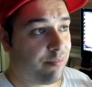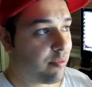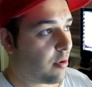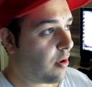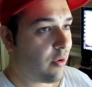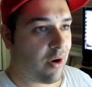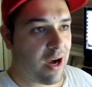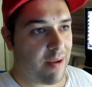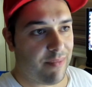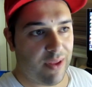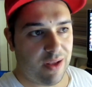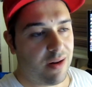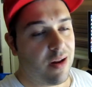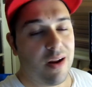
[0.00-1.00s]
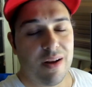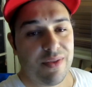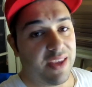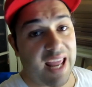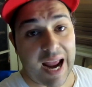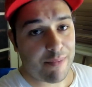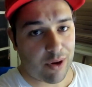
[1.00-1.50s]
program, that
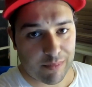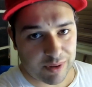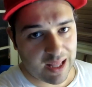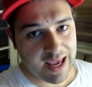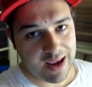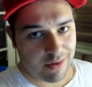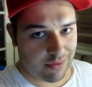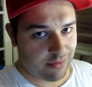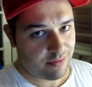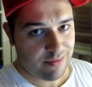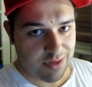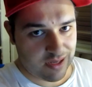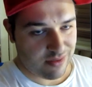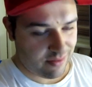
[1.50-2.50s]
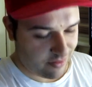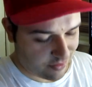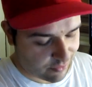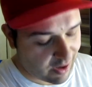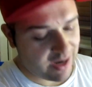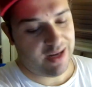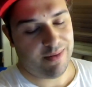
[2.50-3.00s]
the game that I'm playing on is
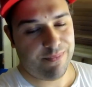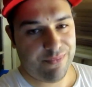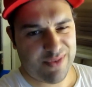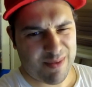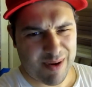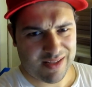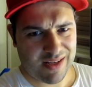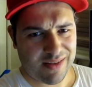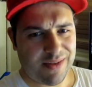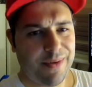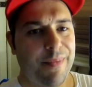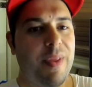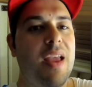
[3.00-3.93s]
running. Does that make sense?